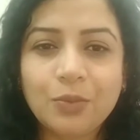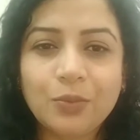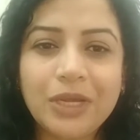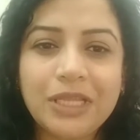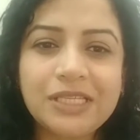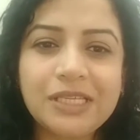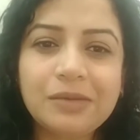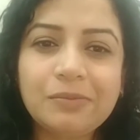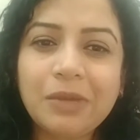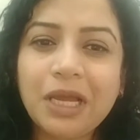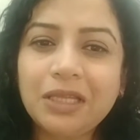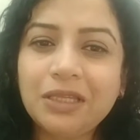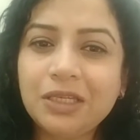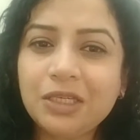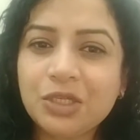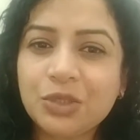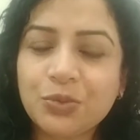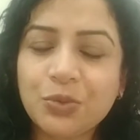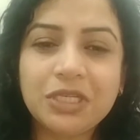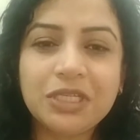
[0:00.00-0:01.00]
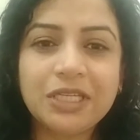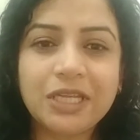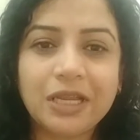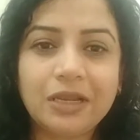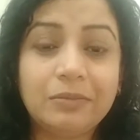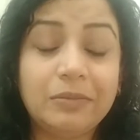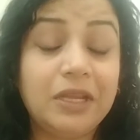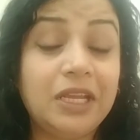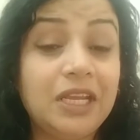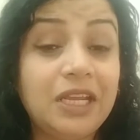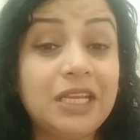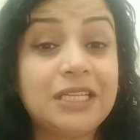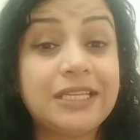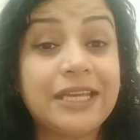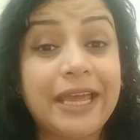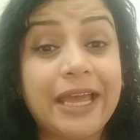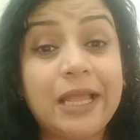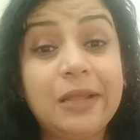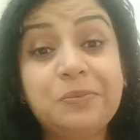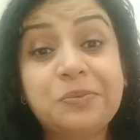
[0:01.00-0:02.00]
While some others would tell me it
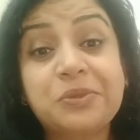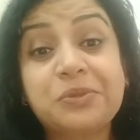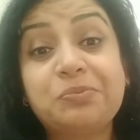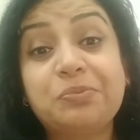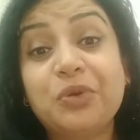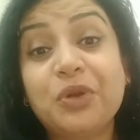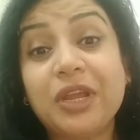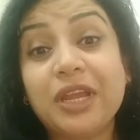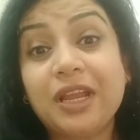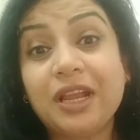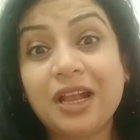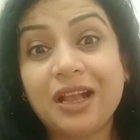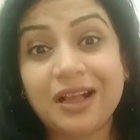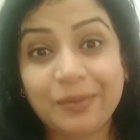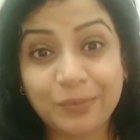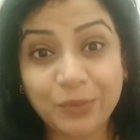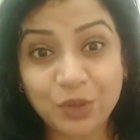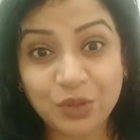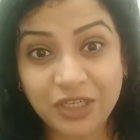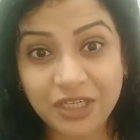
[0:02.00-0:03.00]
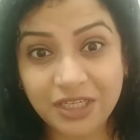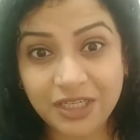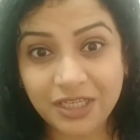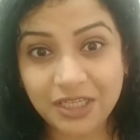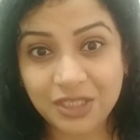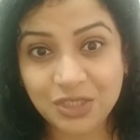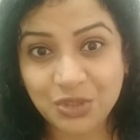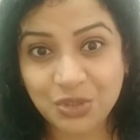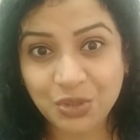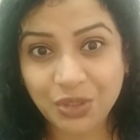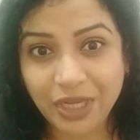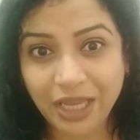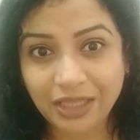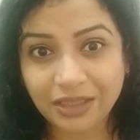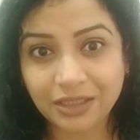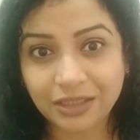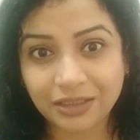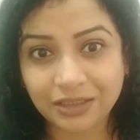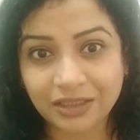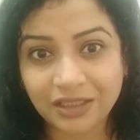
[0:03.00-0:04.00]
helps bring communities
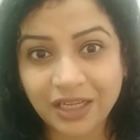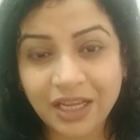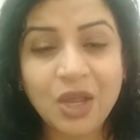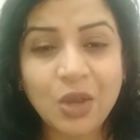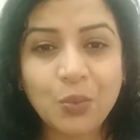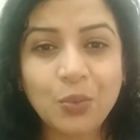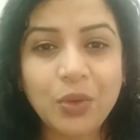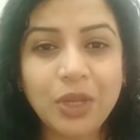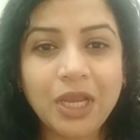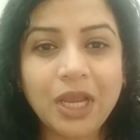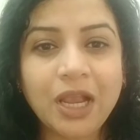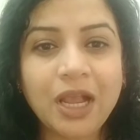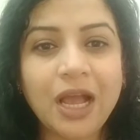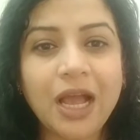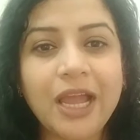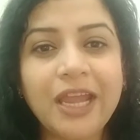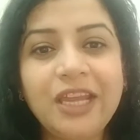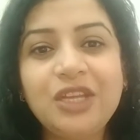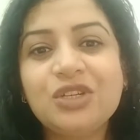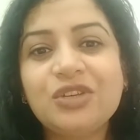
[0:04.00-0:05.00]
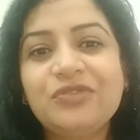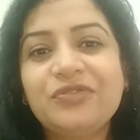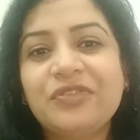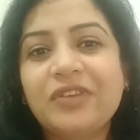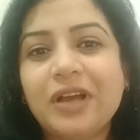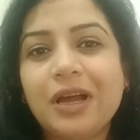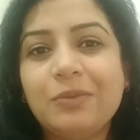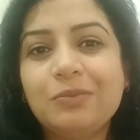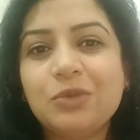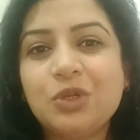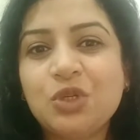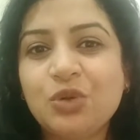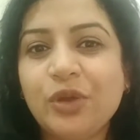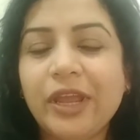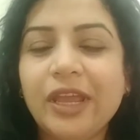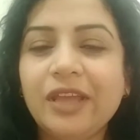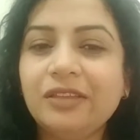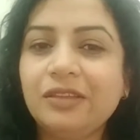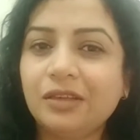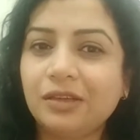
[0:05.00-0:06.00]
together. We kind of come
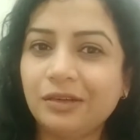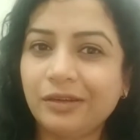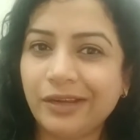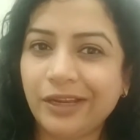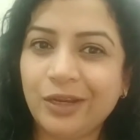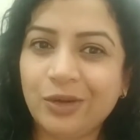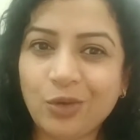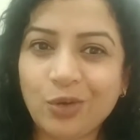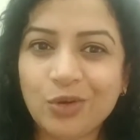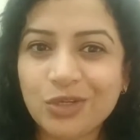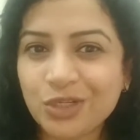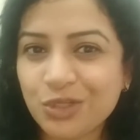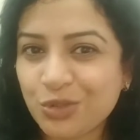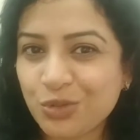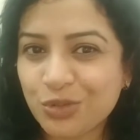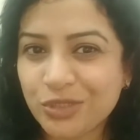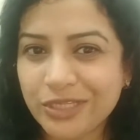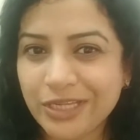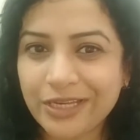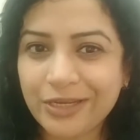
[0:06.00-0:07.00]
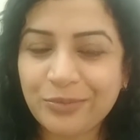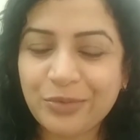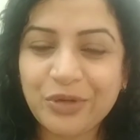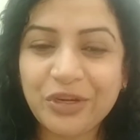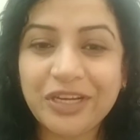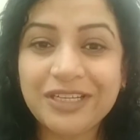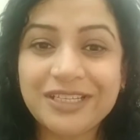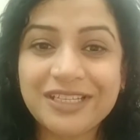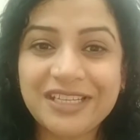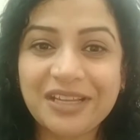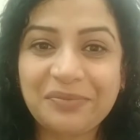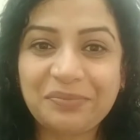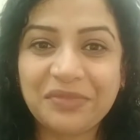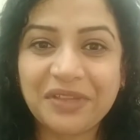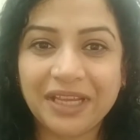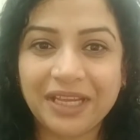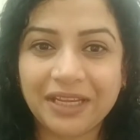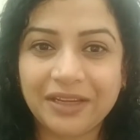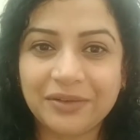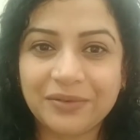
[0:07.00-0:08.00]
together in order to celebrate
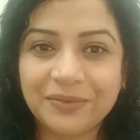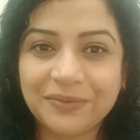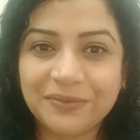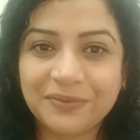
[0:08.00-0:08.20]
something.